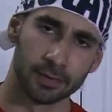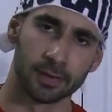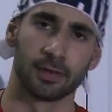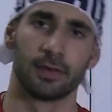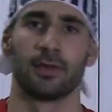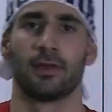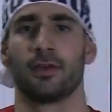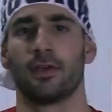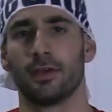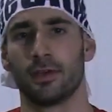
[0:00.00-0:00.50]

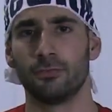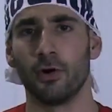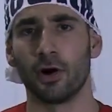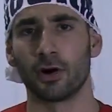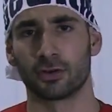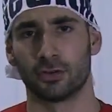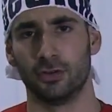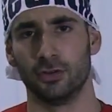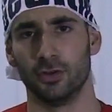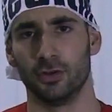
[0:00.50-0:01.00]

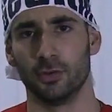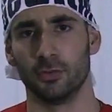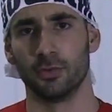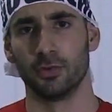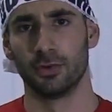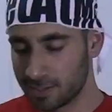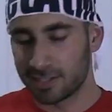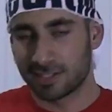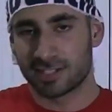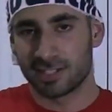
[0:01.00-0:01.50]
Fuck you.
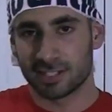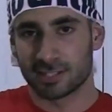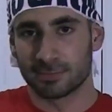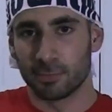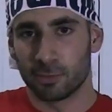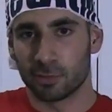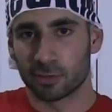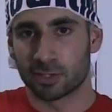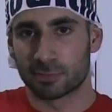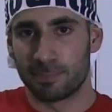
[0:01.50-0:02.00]
This shit's
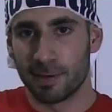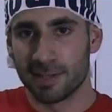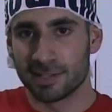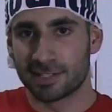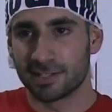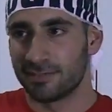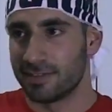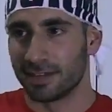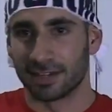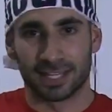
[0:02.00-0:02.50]
more
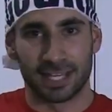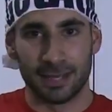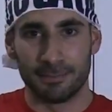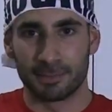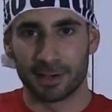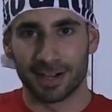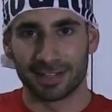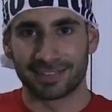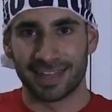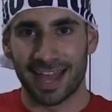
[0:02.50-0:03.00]
expensive than Kim
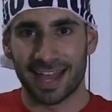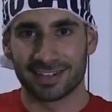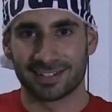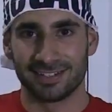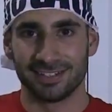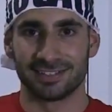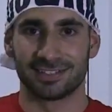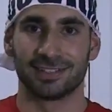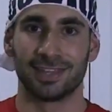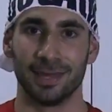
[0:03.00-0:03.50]

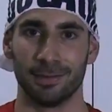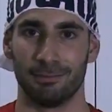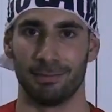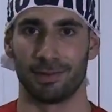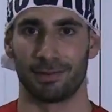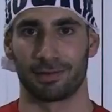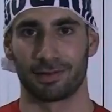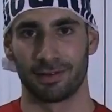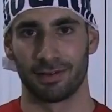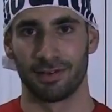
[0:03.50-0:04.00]
Kardashian's tip
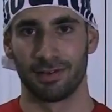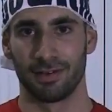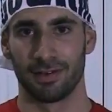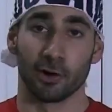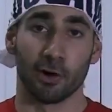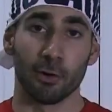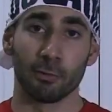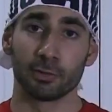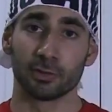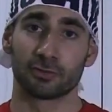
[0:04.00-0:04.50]
milk.
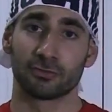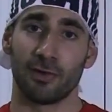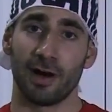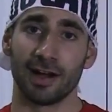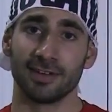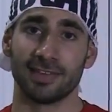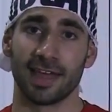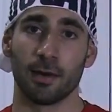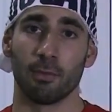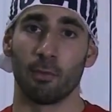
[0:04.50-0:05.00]
You'll always
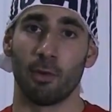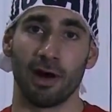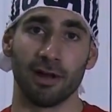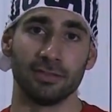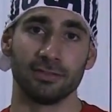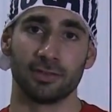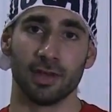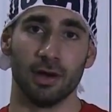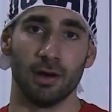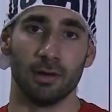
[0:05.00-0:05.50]
find that
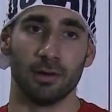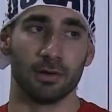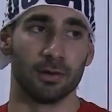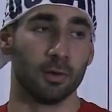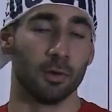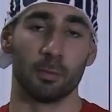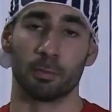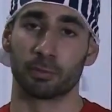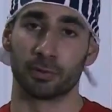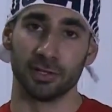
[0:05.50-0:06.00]
one dude who
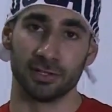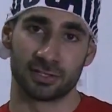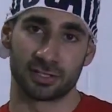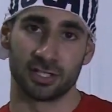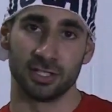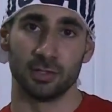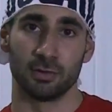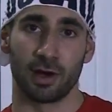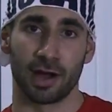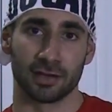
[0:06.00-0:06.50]
will preach
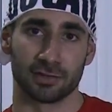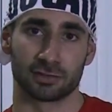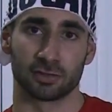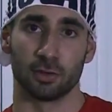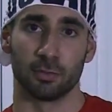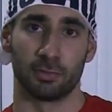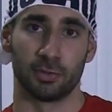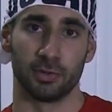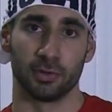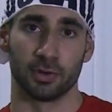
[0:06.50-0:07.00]
to you
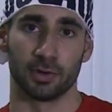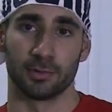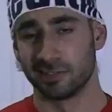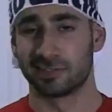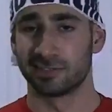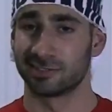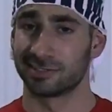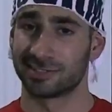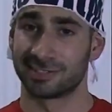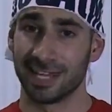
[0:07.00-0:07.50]
Isopure.
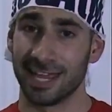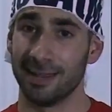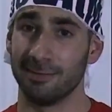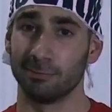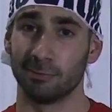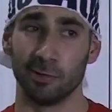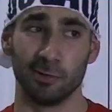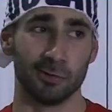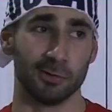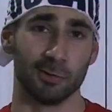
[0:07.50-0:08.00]
This is the
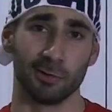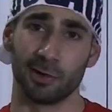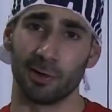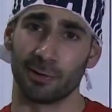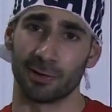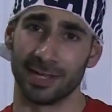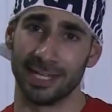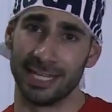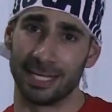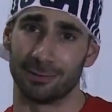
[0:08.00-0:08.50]
same dude who will
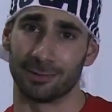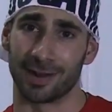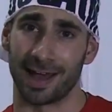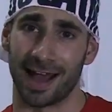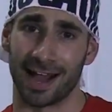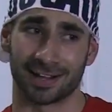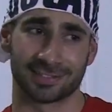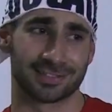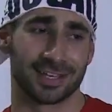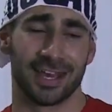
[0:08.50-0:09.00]
go to
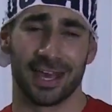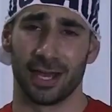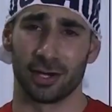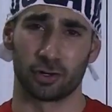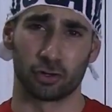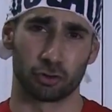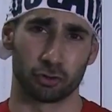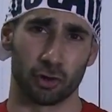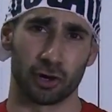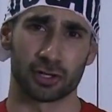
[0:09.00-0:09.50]
Equinox
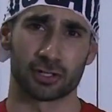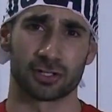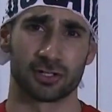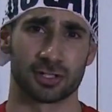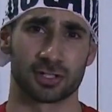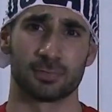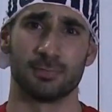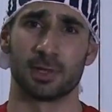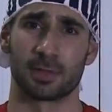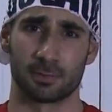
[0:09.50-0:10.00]
and crush the
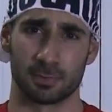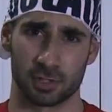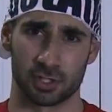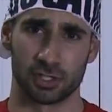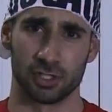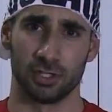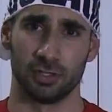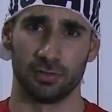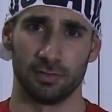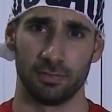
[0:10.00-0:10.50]
Smith
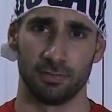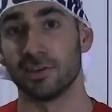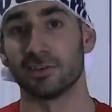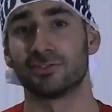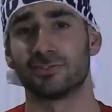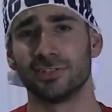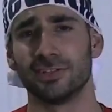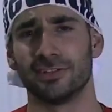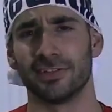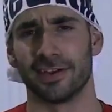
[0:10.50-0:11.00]
machine. Yeah,
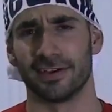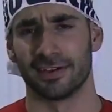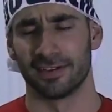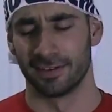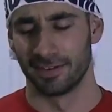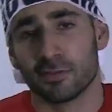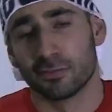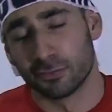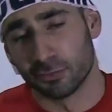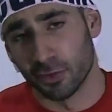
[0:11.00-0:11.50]
see you there.
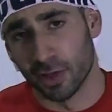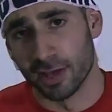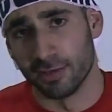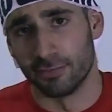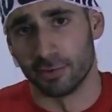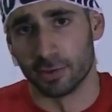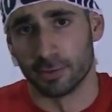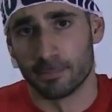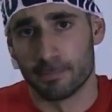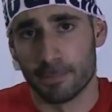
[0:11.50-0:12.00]

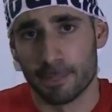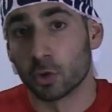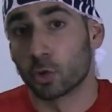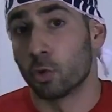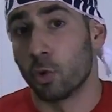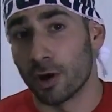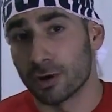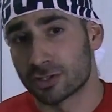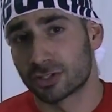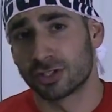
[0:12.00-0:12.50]
Flavor. The
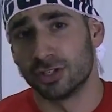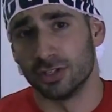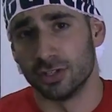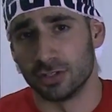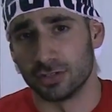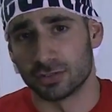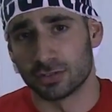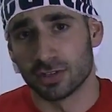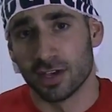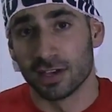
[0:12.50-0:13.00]
question
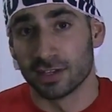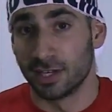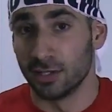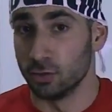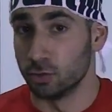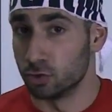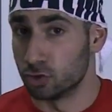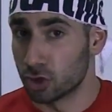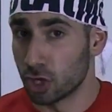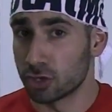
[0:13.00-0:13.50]
is, can
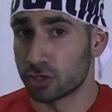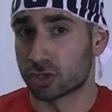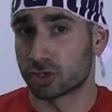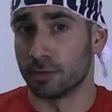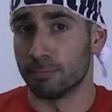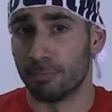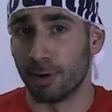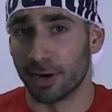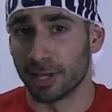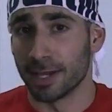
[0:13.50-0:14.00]
you judge
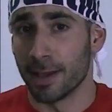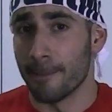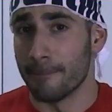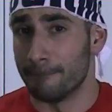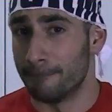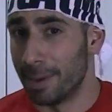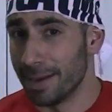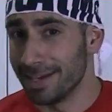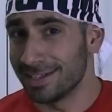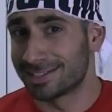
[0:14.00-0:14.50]
somebody
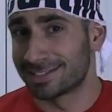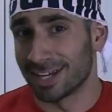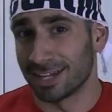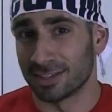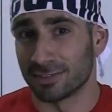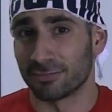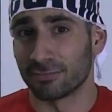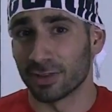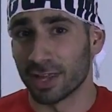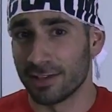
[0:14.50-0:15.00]
based
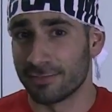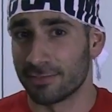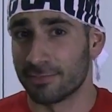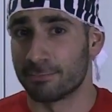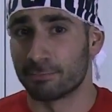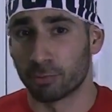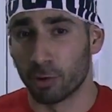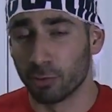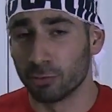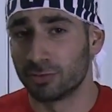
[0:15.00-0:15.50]
on the flavor
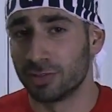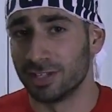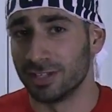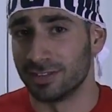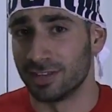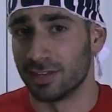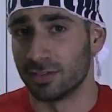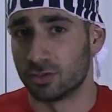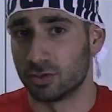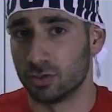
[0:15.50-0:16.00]
of
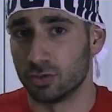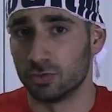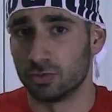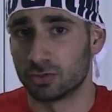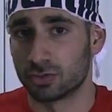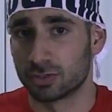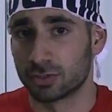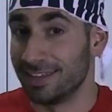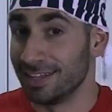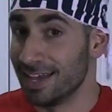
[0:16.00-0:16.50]
protein they
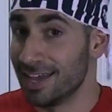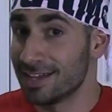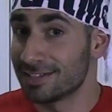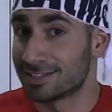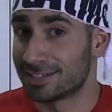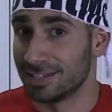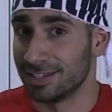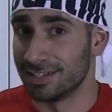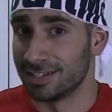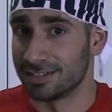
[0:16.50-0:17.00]
choose? The
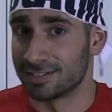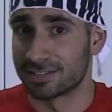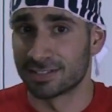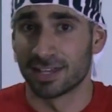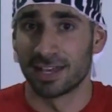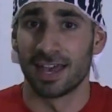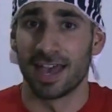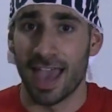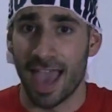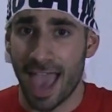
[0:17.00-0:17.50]
answer
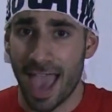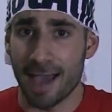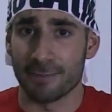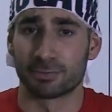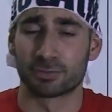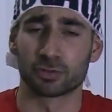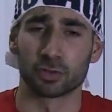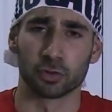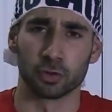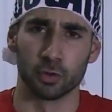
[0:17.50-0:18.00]
is,
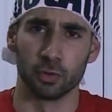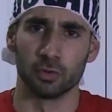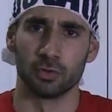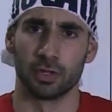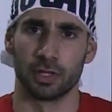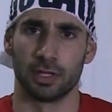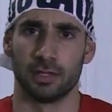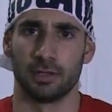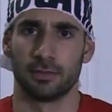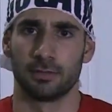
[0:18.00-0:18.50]

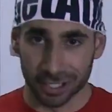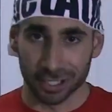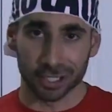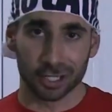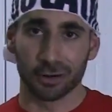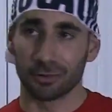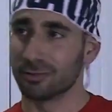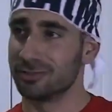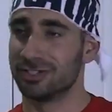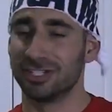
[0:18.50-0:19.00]
absolutely. You're
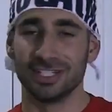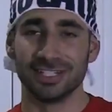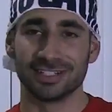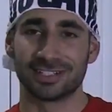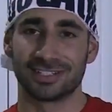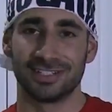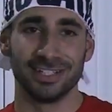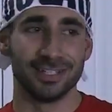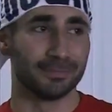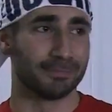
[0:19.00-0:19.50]
gonna go to
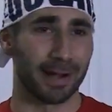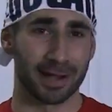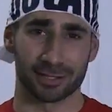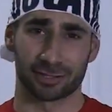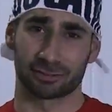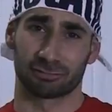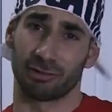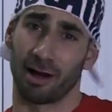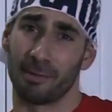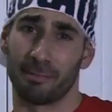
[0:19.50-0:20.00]
GNC and buy
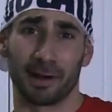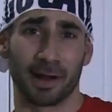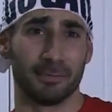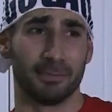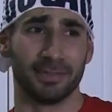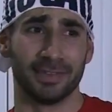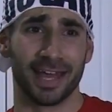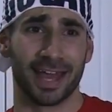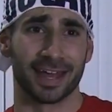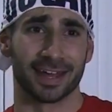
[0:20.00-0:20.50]

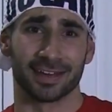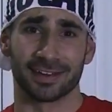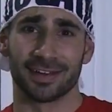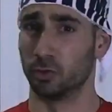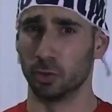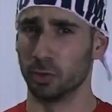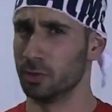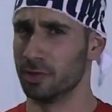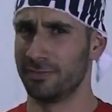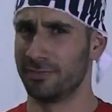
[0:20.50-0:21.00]
strawberry banana.
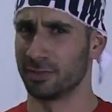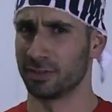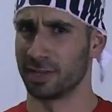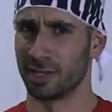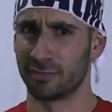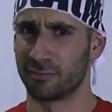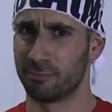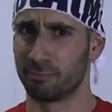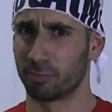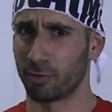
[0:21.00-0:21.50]
Do you even
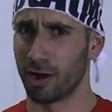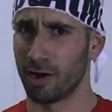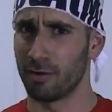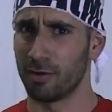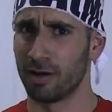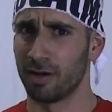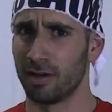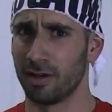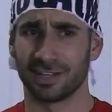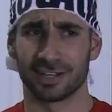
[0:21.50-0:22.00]
lift,
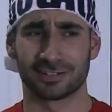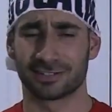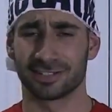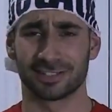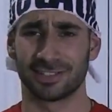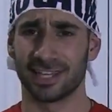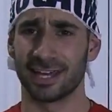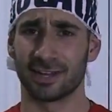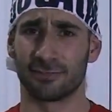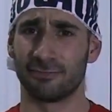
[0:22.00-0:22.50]
bro? That's
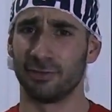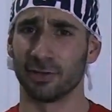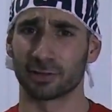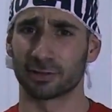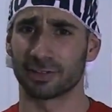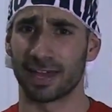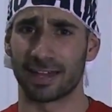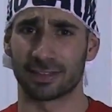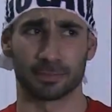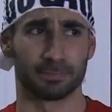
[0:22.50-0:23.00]
just there to
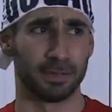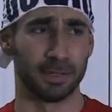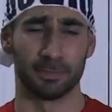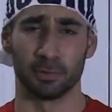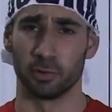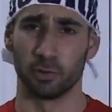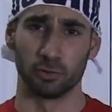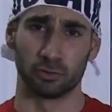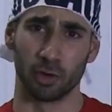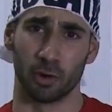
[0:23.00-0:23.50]
filter out the
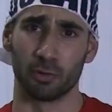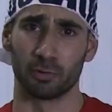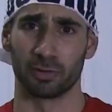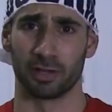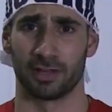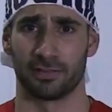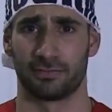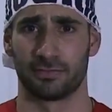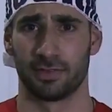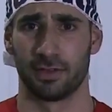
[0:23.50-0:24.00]
people who don't
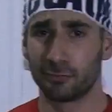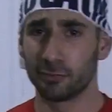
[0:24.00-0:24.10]
lift.